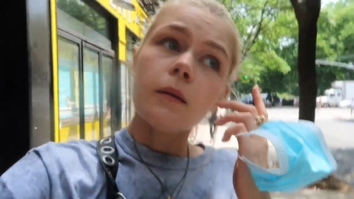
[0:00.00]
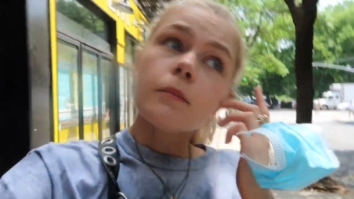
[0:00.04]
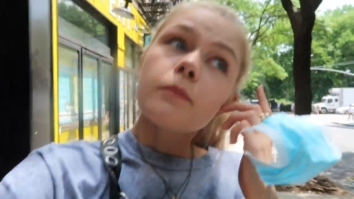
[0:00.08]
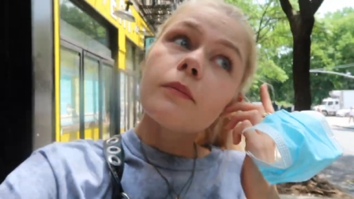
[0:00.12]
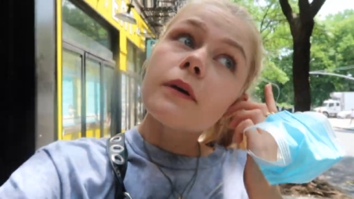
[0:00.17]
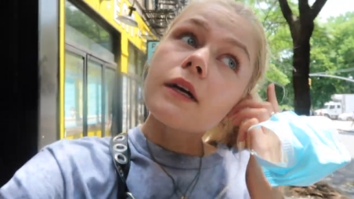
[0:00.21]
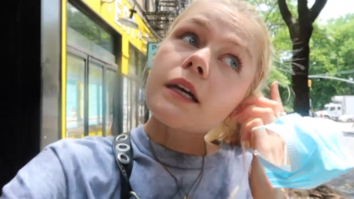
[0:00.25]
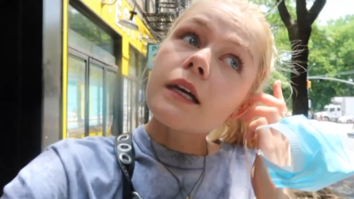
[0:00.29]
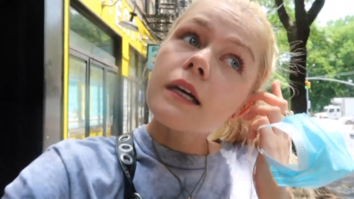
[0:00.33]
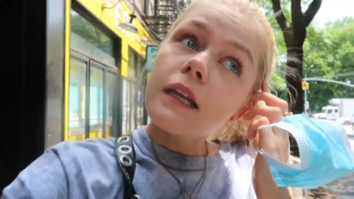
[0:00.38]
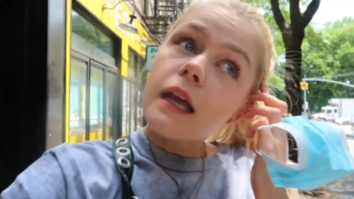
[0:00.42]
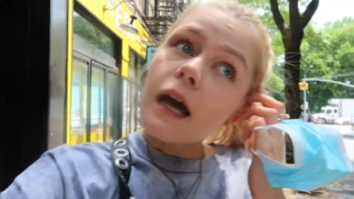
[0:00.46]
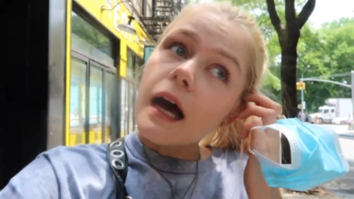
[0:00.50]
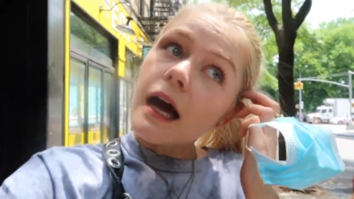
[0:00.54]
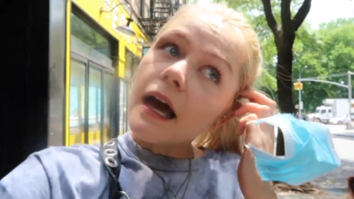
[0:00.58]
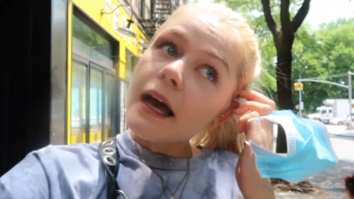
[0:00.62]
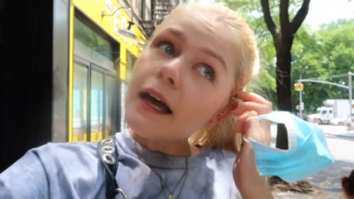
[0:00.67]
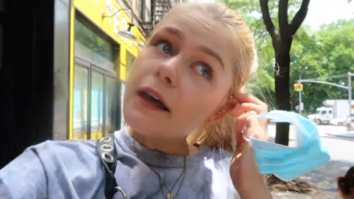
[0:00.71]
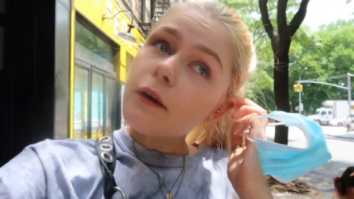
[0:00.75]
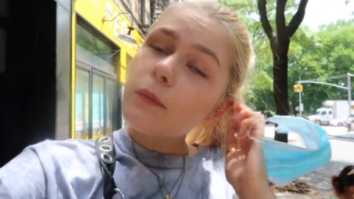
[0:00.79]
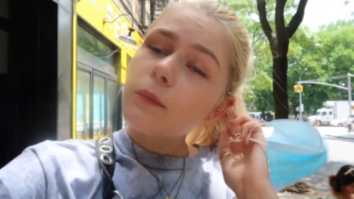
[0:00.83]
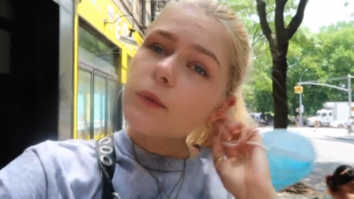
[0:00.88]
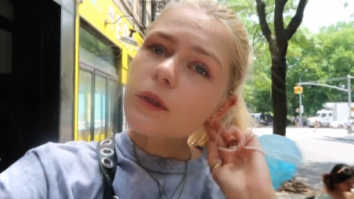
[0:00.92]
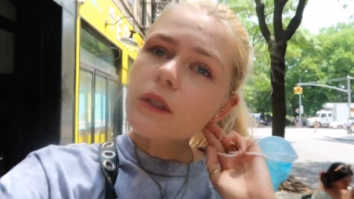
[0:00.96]
but
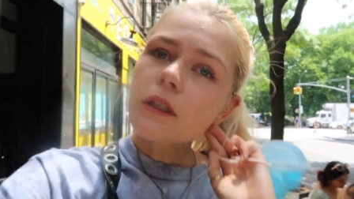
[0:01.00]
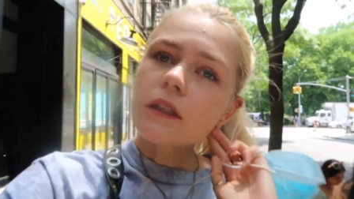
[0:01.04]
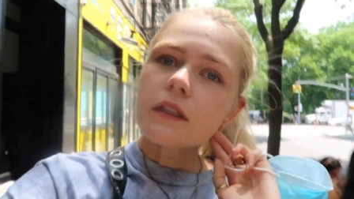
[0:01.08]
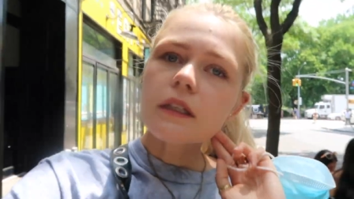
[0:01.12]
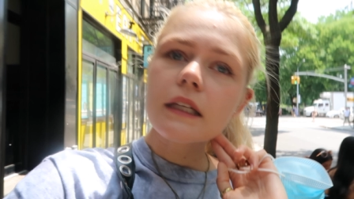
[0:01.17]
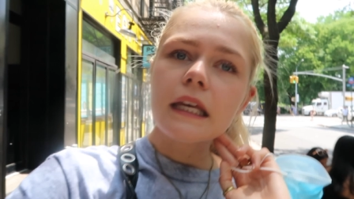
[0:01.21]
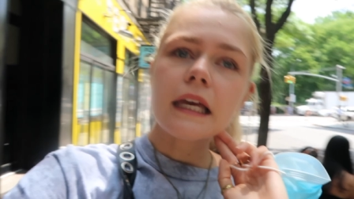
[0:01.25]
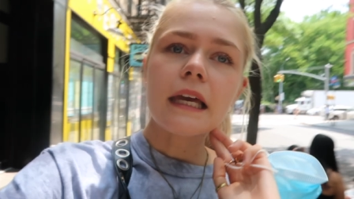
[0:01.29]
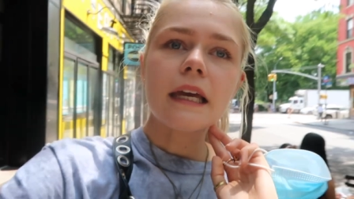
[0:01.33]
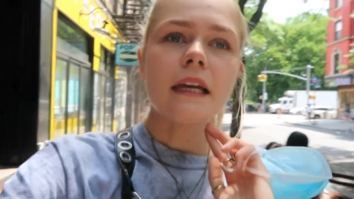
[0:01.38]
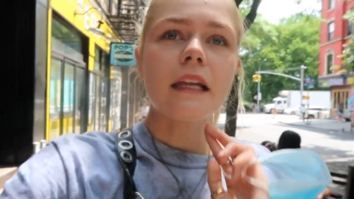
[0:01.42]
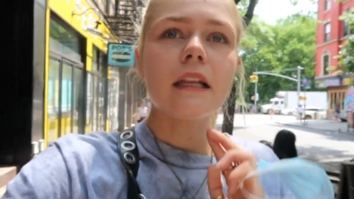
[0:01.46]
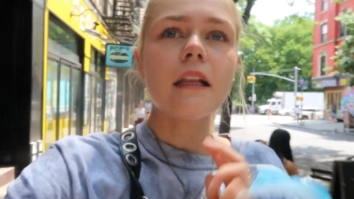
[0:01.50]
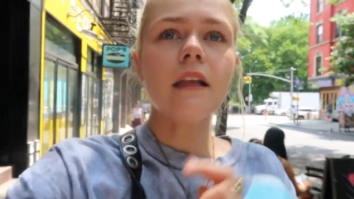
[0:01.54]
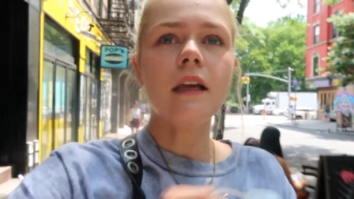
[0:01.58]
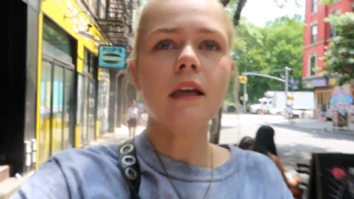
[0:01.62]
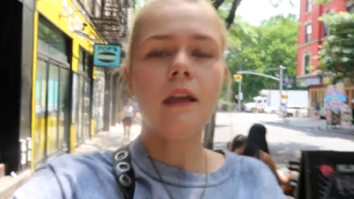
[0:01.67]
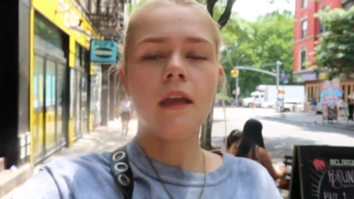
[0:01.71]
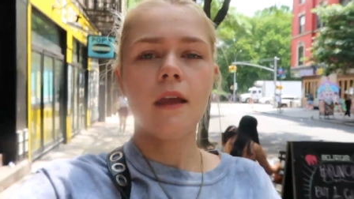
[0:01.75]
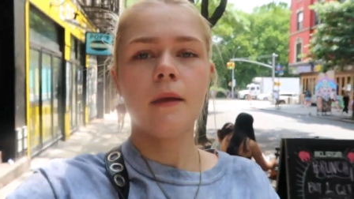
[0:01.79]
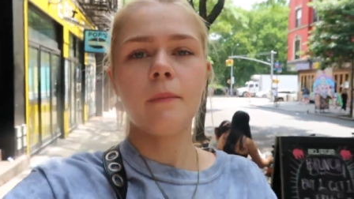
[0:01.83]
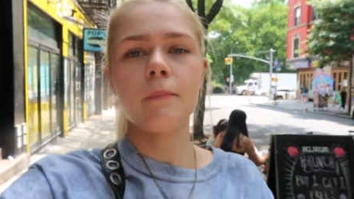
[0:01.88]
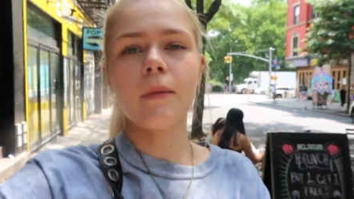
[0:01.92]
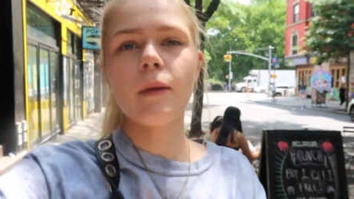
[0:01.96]
I will get
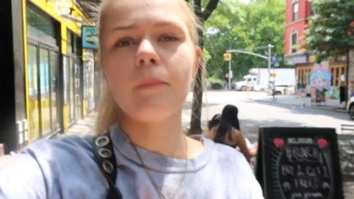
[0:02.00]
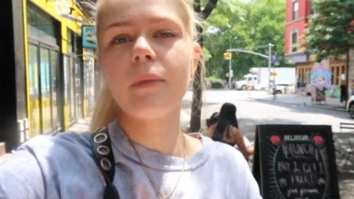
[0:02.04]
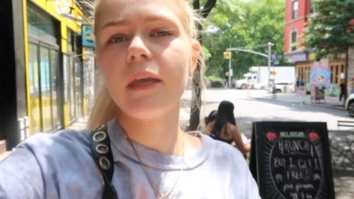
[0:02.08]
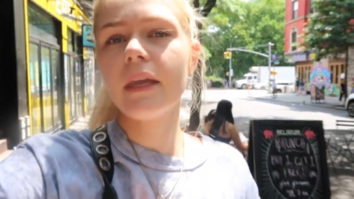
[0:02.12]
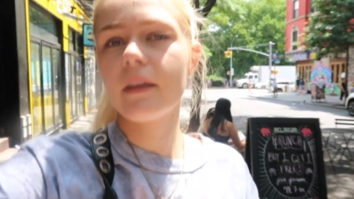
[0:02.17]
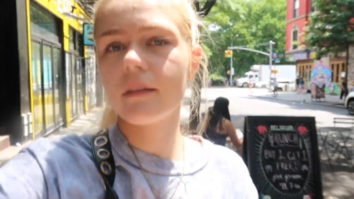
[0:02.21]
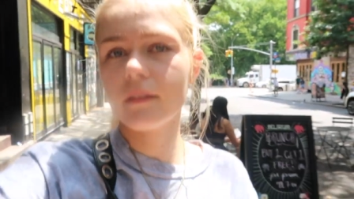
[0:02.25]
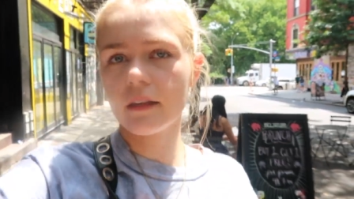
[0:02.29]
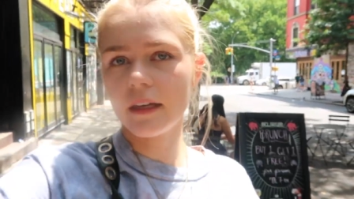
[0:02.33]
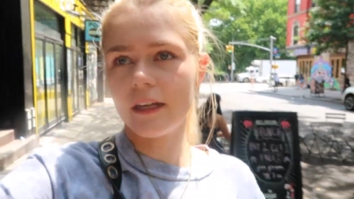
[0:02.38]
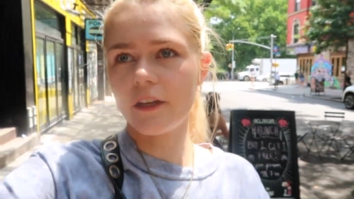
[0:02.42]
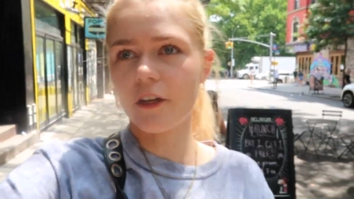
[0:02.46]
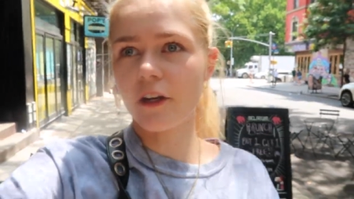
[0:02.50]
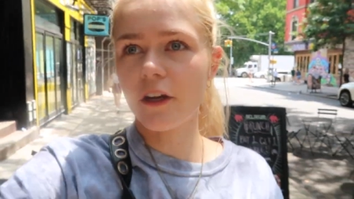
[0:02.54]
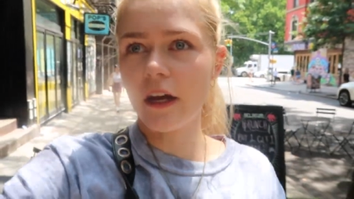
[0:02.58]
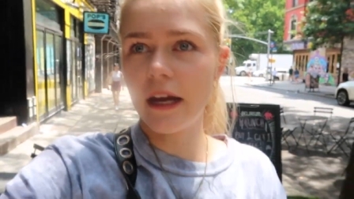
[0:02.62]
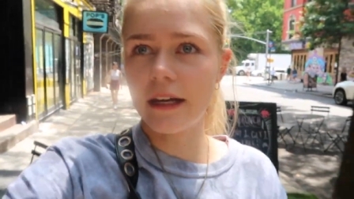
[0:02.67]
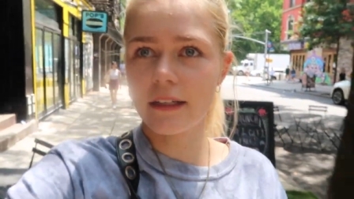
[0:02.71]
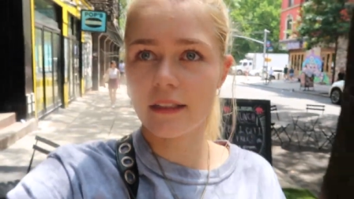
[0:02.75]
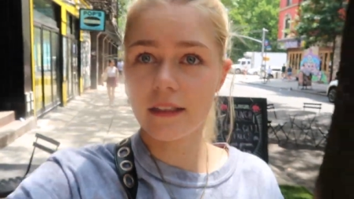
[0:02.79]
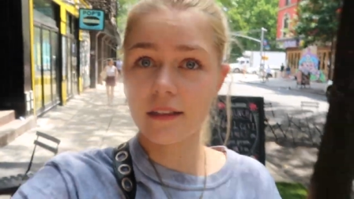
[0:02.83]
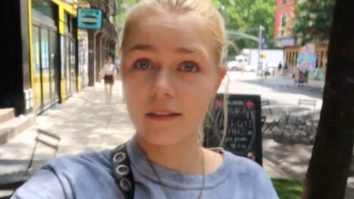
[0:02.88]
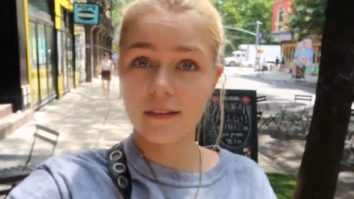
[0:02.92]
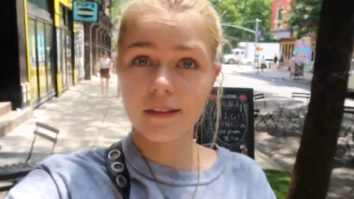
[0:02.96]
my bagel later
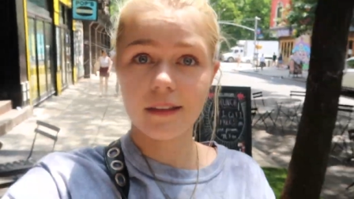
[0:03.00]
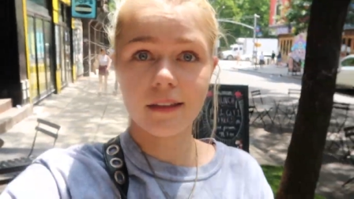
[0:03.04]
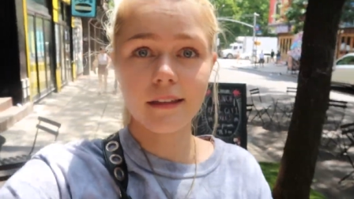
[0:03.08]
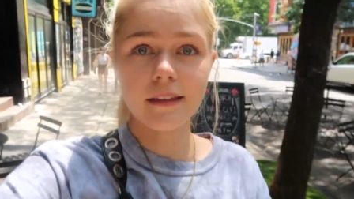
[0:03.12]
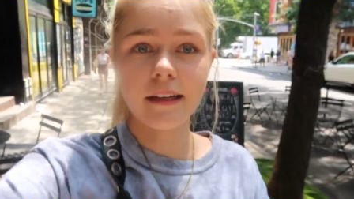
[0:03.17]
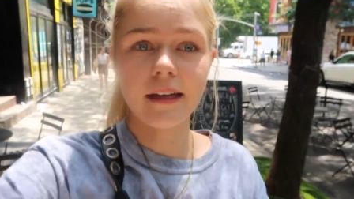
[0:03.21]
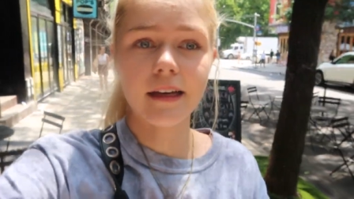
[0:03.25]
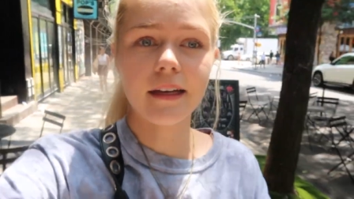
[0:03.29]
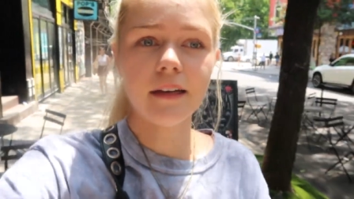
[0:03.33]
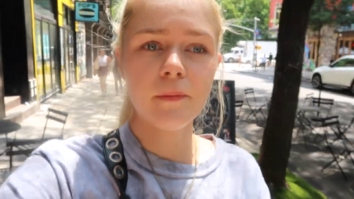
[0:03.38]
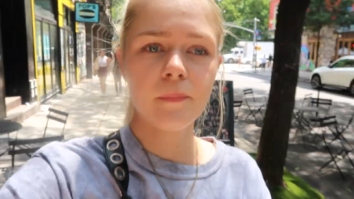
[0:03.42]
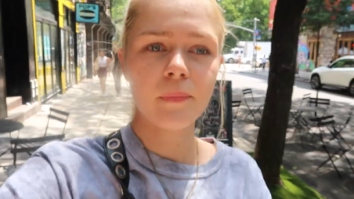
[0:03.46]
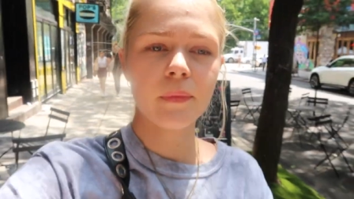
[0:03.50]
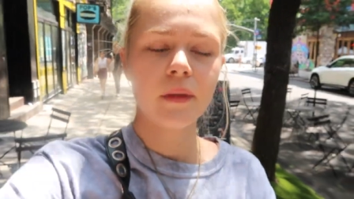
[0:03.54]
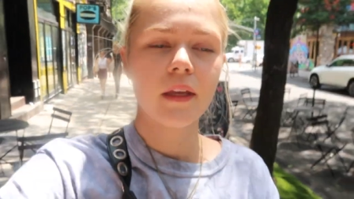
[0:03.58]
I didn't eat yet